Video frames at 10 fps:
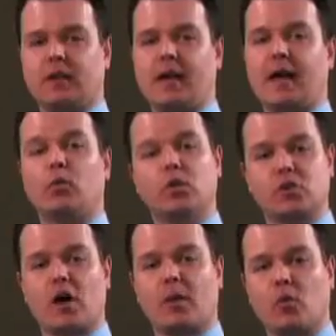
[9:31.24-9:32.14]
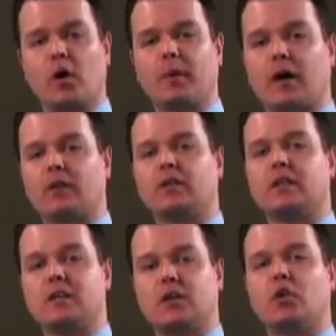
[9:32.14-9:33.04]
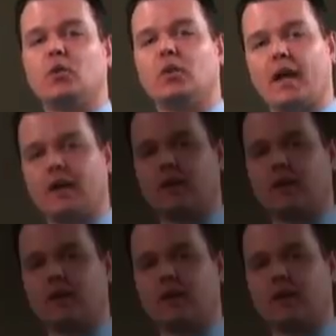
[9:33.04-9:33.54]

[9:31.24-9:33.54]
And we'll talk more about the EQ later.